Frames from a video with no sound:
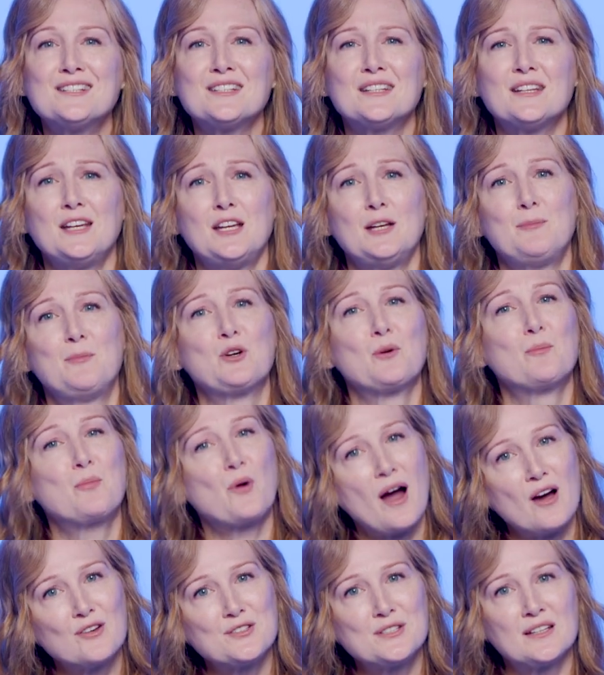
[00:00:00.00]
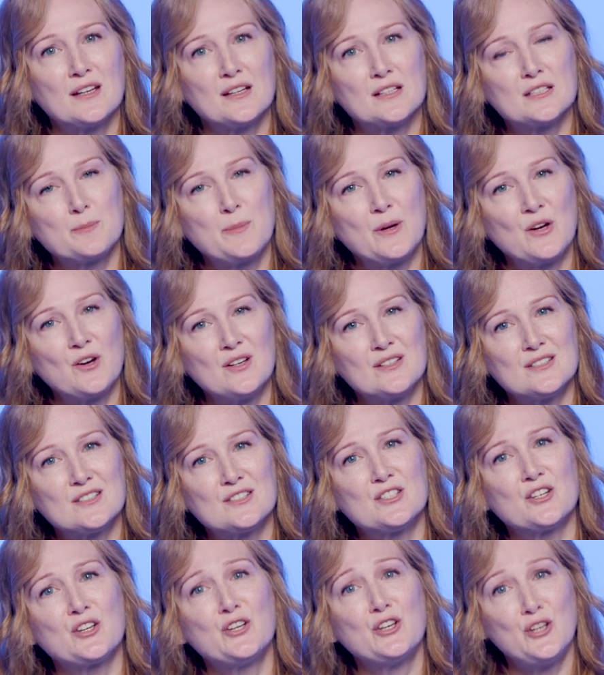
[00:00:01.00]
to keep your browsing experience
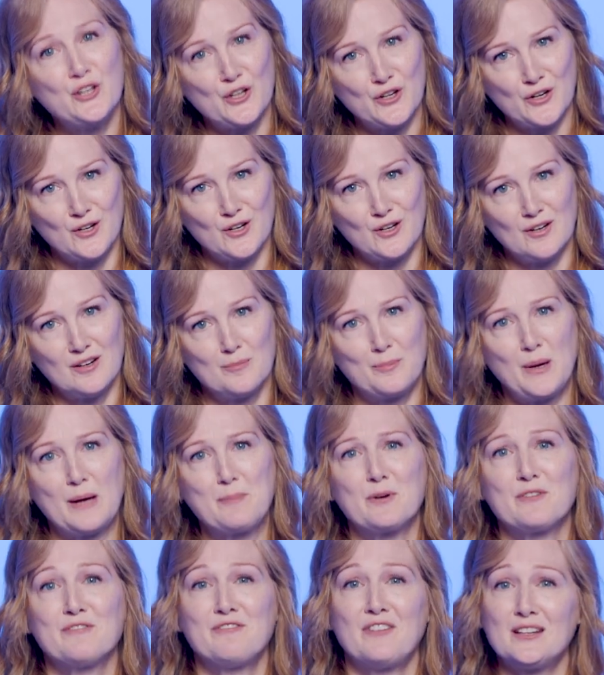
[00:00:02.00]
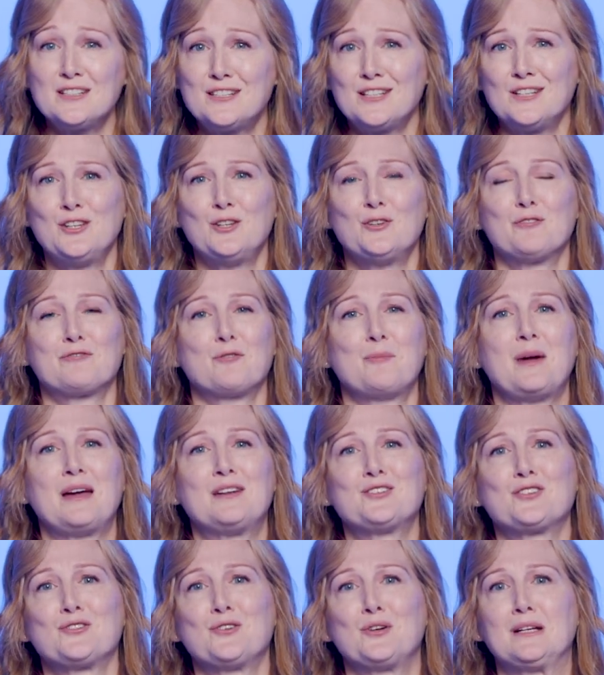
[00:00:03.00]
secure by preventing you from
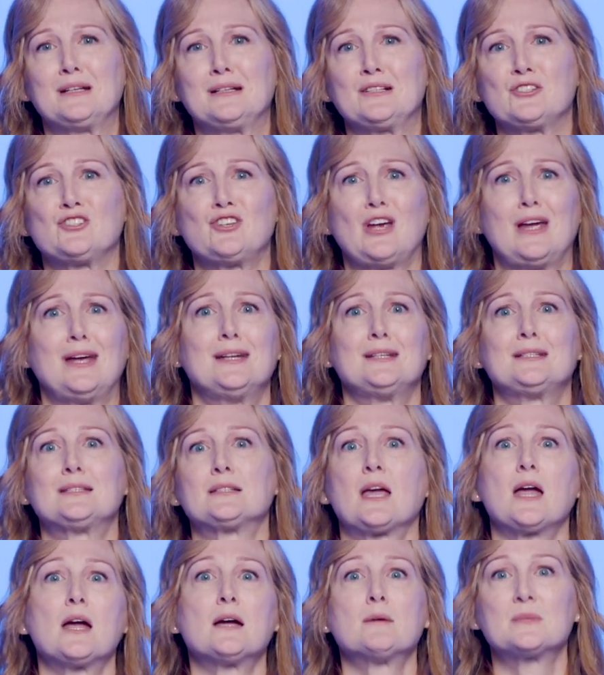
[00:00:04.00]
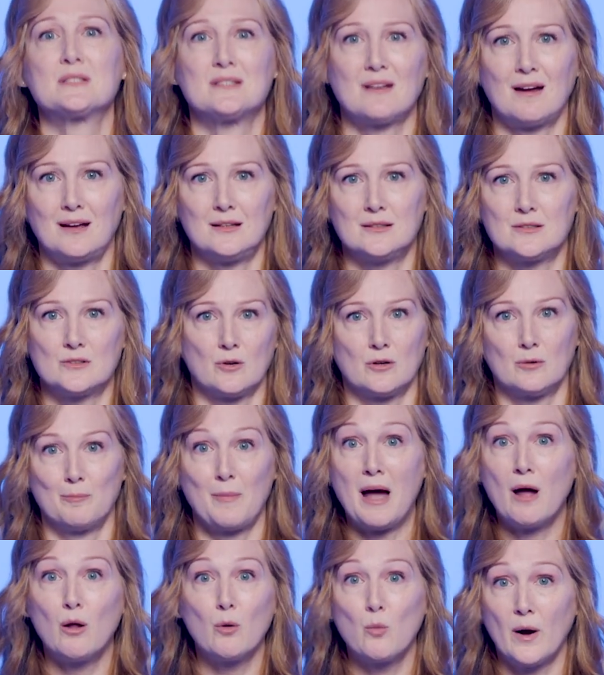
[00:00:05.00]
entering shady scam sites or
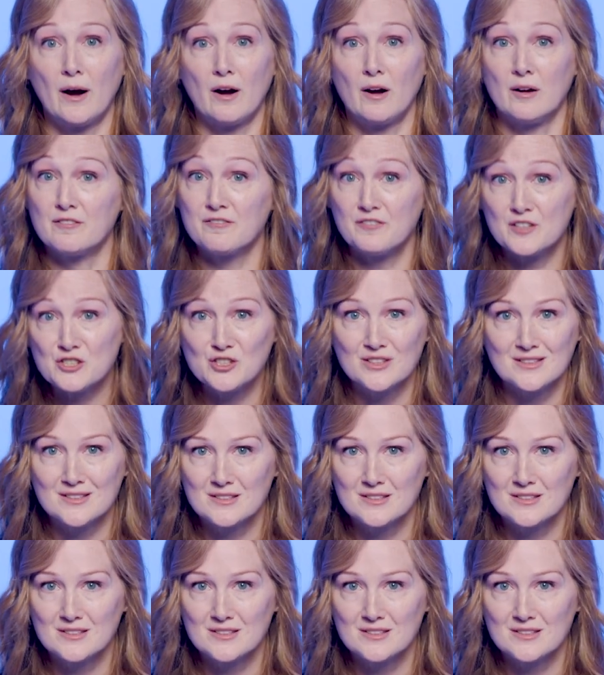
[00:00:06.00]
malware and phishing